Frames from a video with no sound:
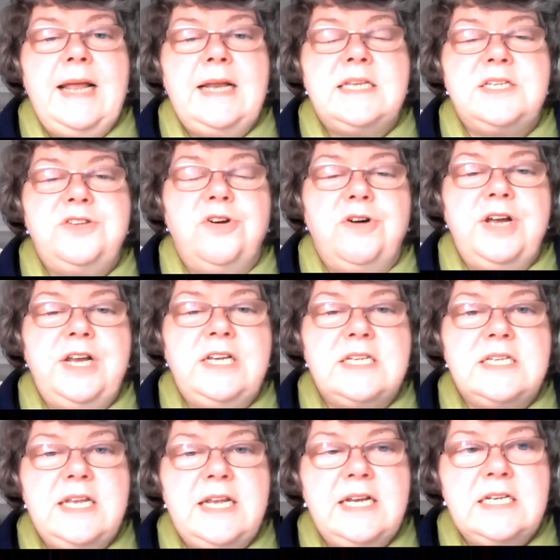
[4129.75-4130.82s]
it's not
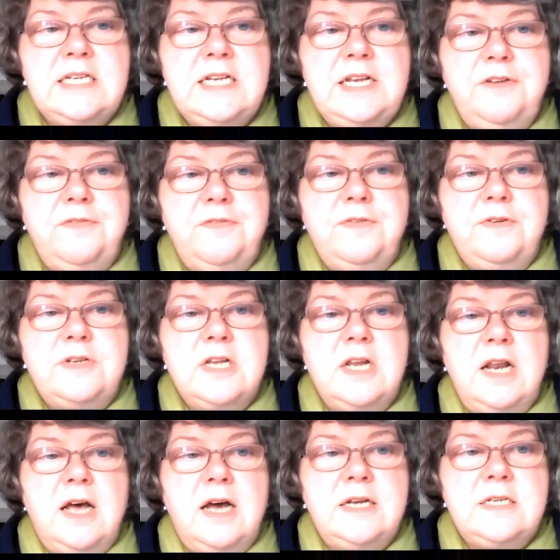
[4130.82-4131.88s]
instinctive to
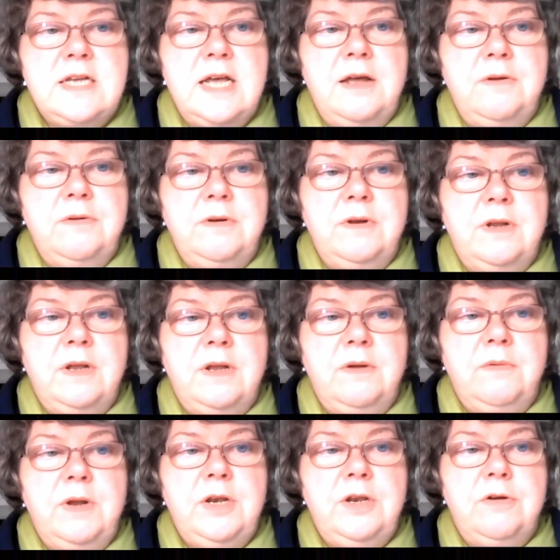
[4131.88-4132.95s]
lie down
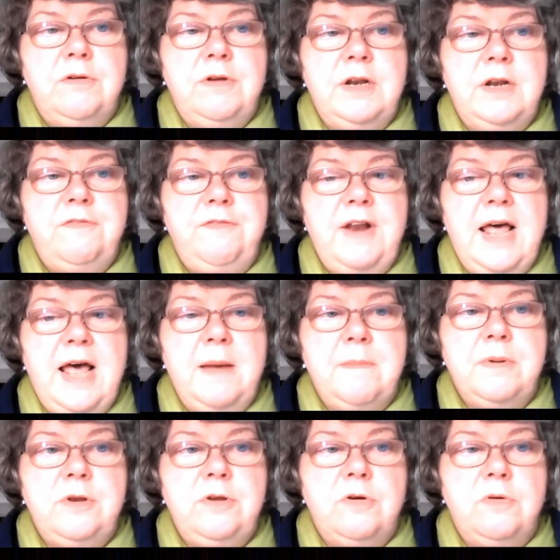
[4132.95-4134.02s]
when you're in a flat
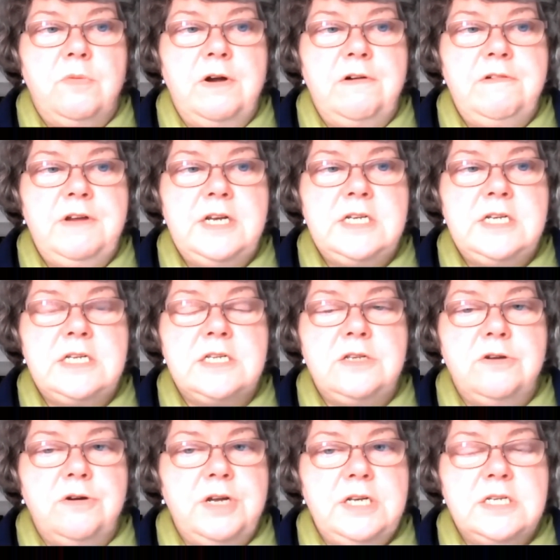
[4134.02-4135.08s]
and you're worried. It's
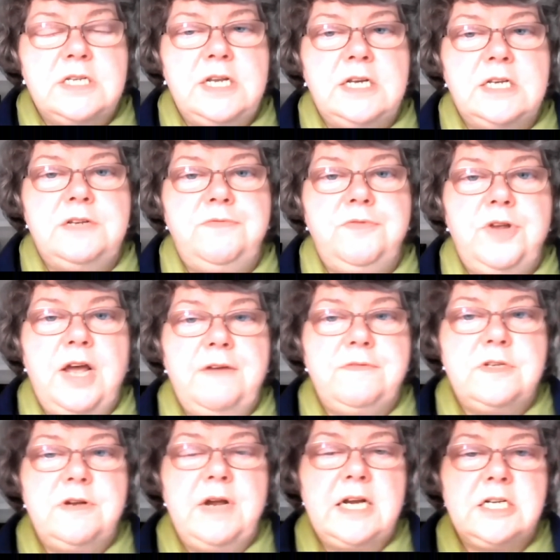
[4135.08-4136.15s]
not instinctive. You
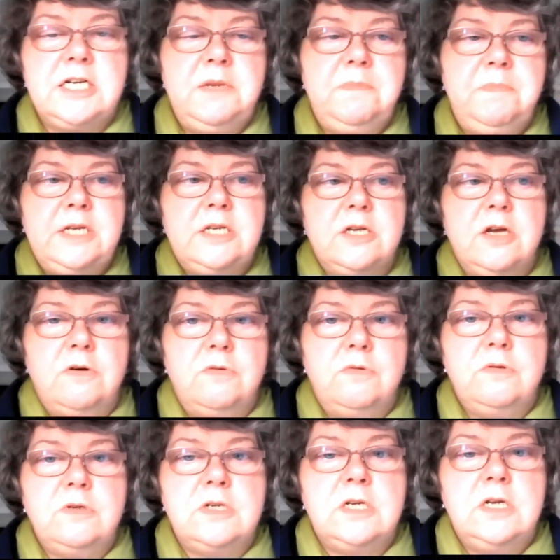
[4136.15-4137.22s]
have to actually be
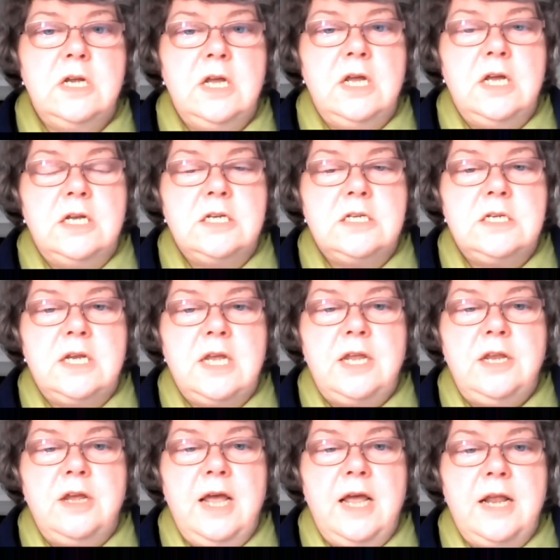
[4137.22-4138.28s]
told to
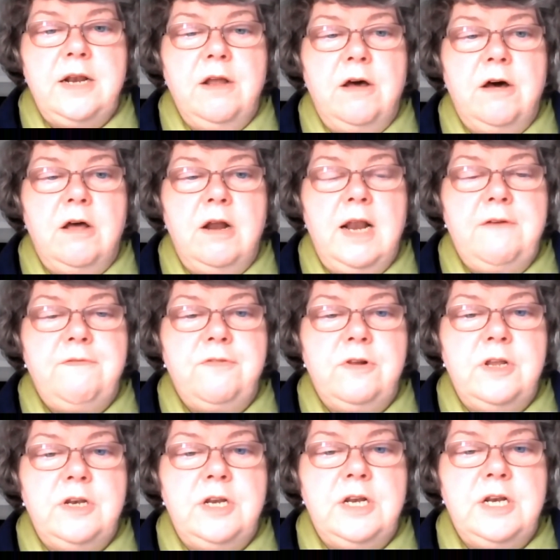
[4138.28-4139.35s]
get your head and heart
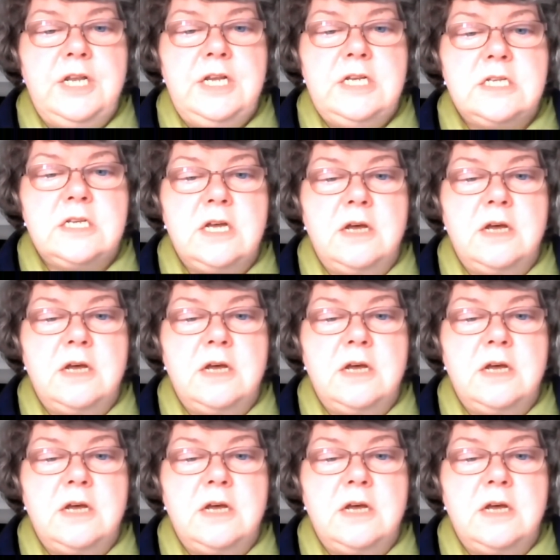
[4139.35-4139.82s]
level and your knees